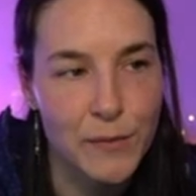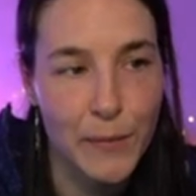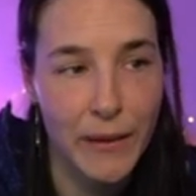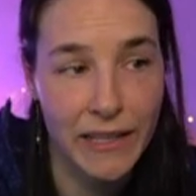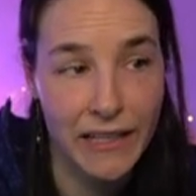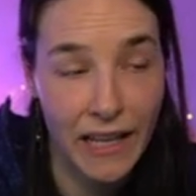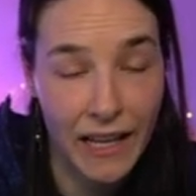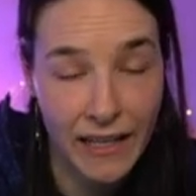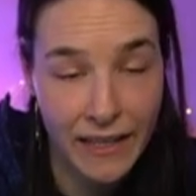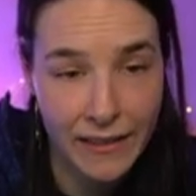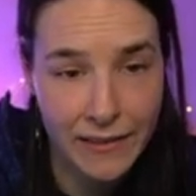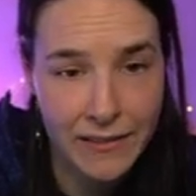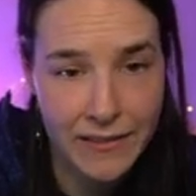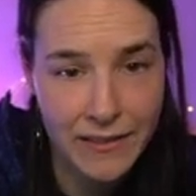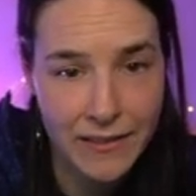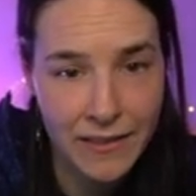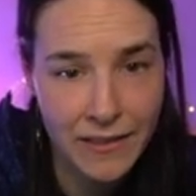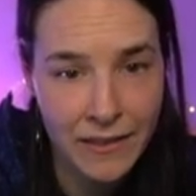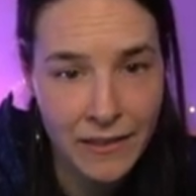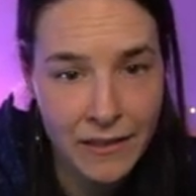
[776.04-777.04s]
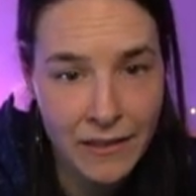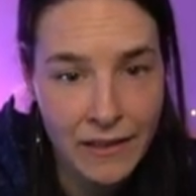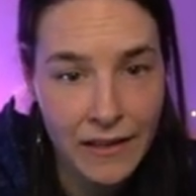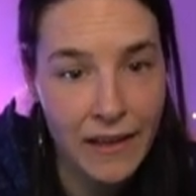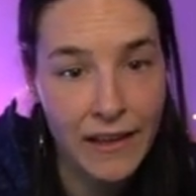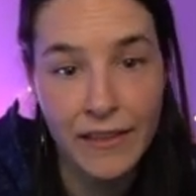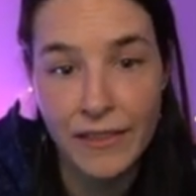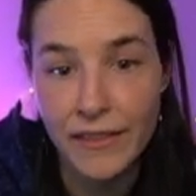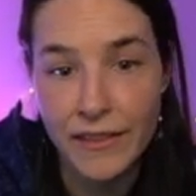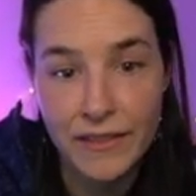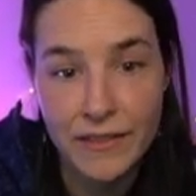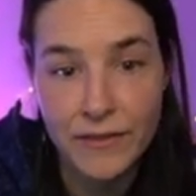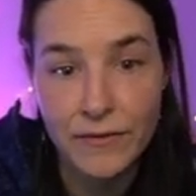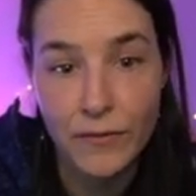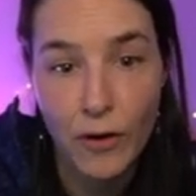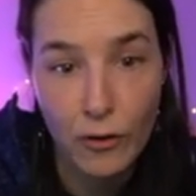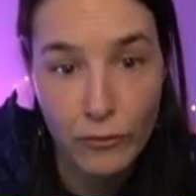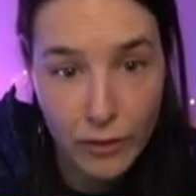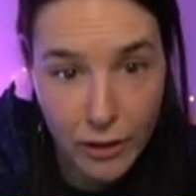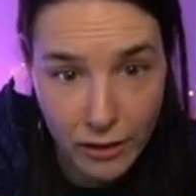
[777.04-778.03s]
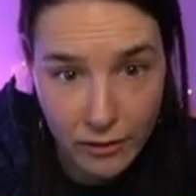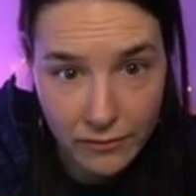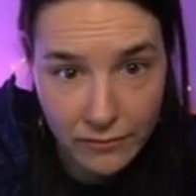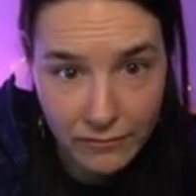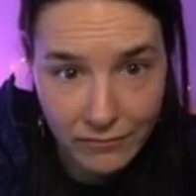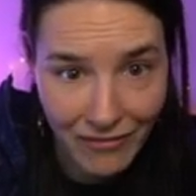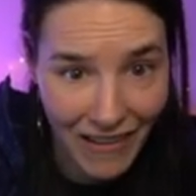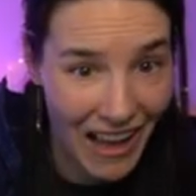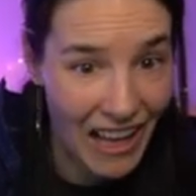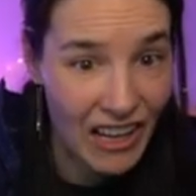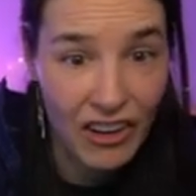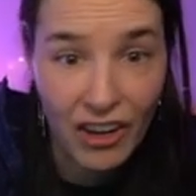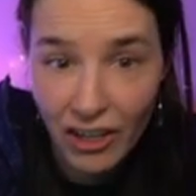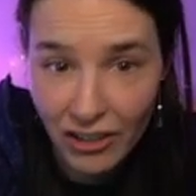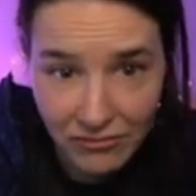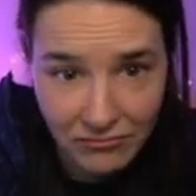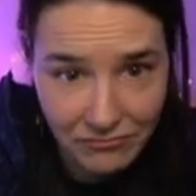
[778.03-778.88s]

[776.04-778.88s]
magnetics in this photo at all.